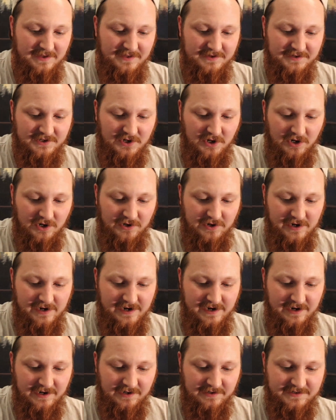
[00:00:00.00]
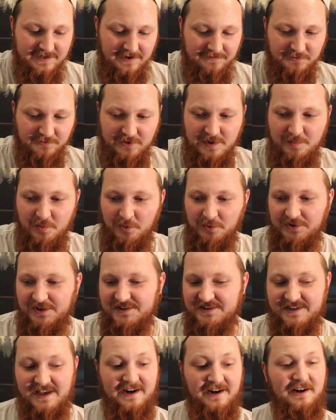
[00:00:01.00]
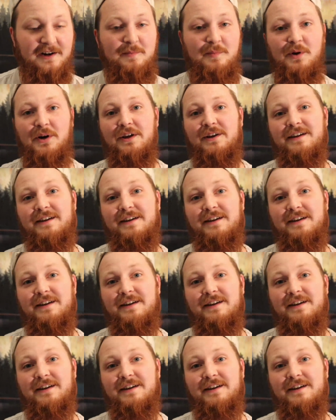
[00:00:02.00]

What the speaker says: this card right here, definitely poorly centered, but